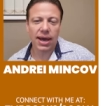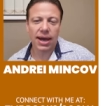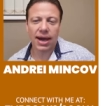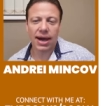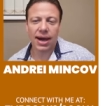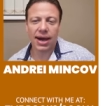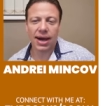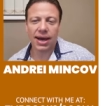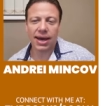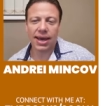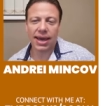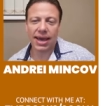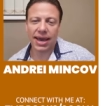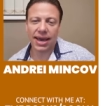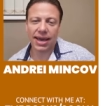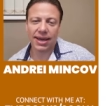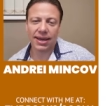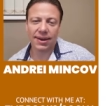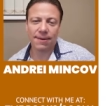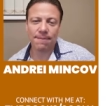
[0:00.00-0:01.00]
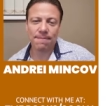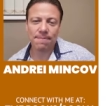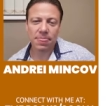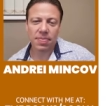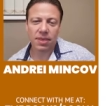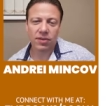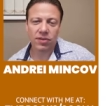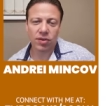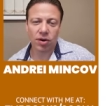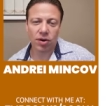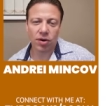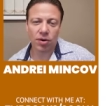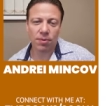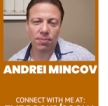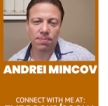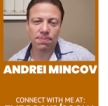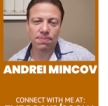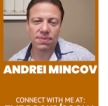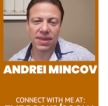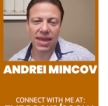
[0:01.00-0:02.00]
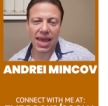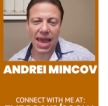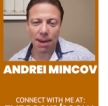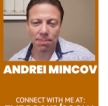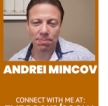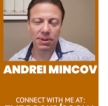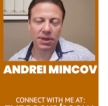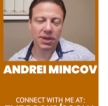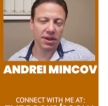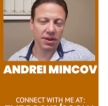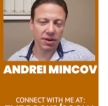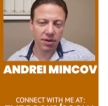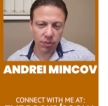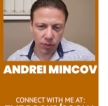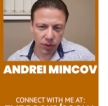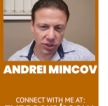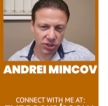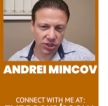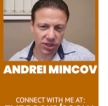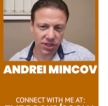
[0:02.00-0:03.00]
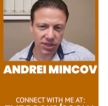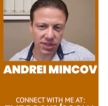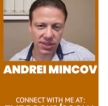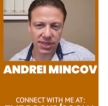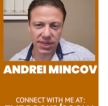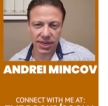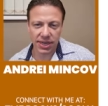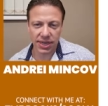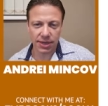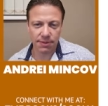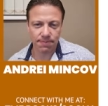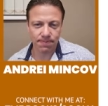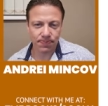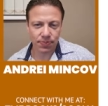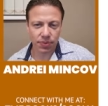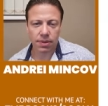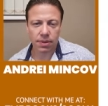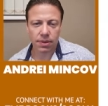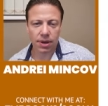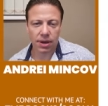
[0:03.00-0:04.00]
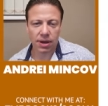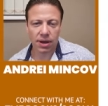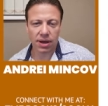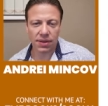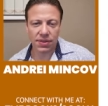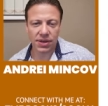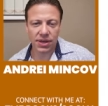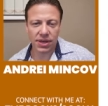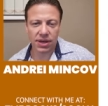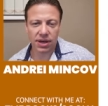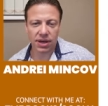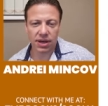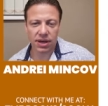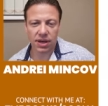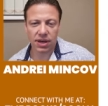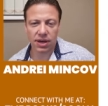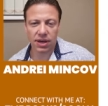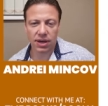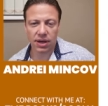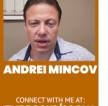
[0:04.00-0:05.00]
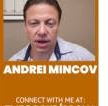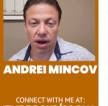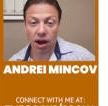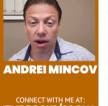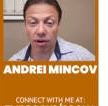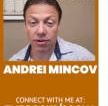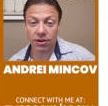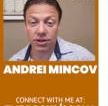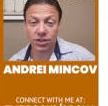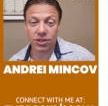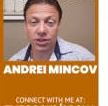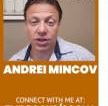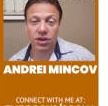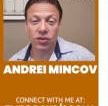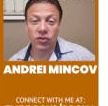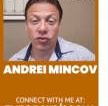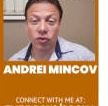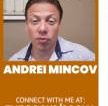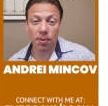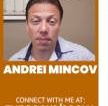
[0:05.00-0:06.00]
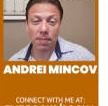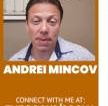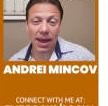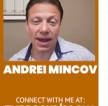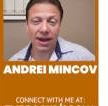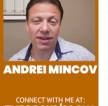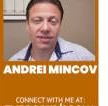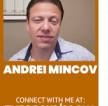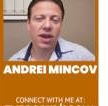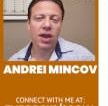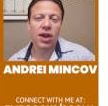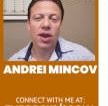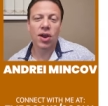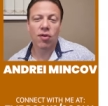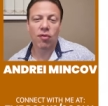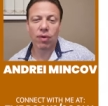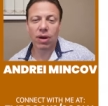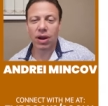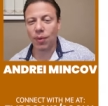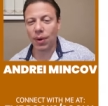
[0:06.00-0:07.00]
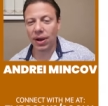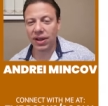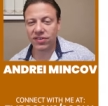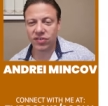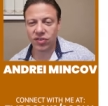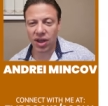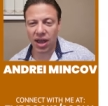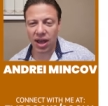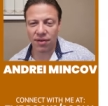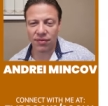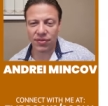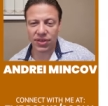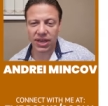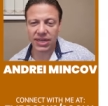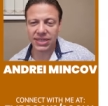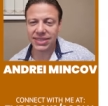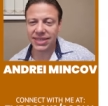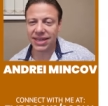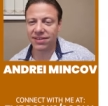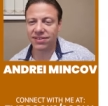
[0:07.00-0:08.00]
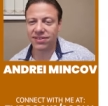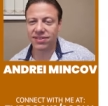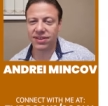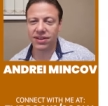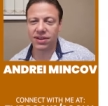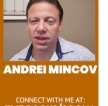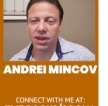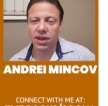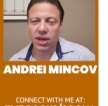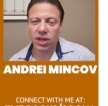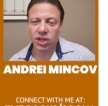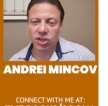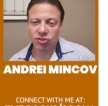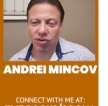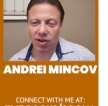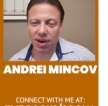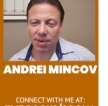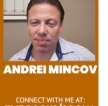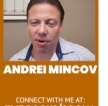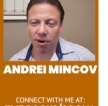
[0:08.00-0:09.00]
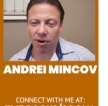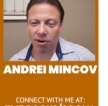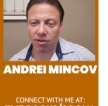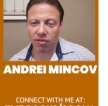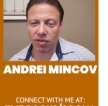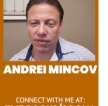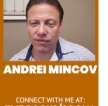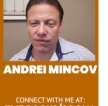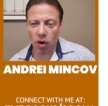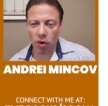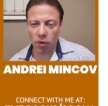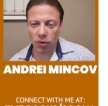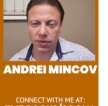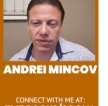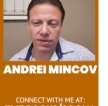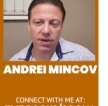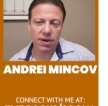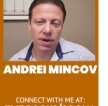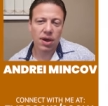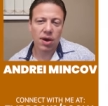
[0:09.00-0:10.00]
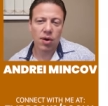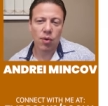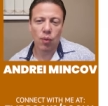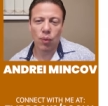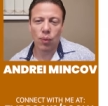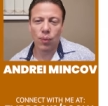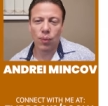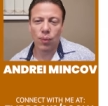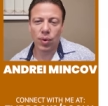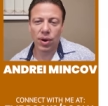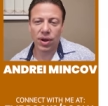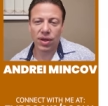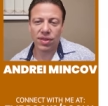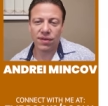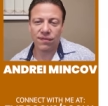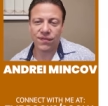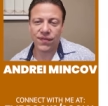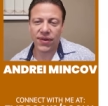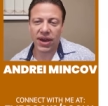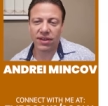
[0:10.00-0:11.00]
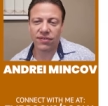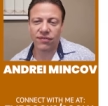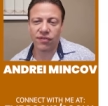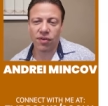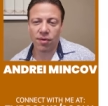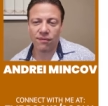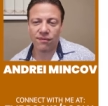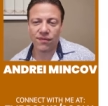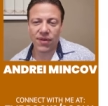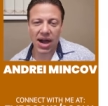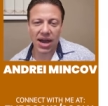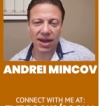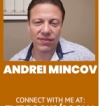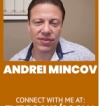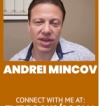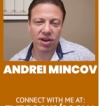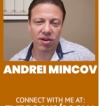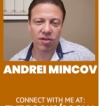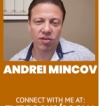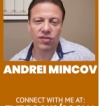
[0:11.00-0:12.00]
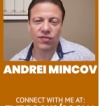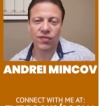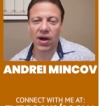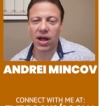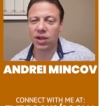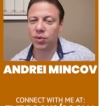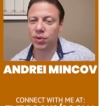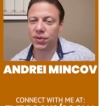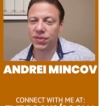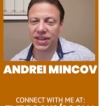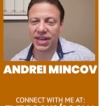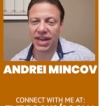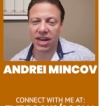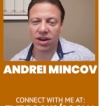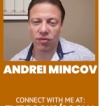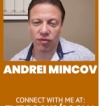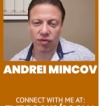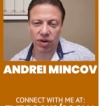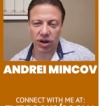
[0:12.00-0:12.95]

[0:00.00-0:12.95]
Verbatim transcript: uh, and so the applicant, which is the uh, the uh, Irish Supermac's, requests to have the contested trademark revoked with effect from five years following the date of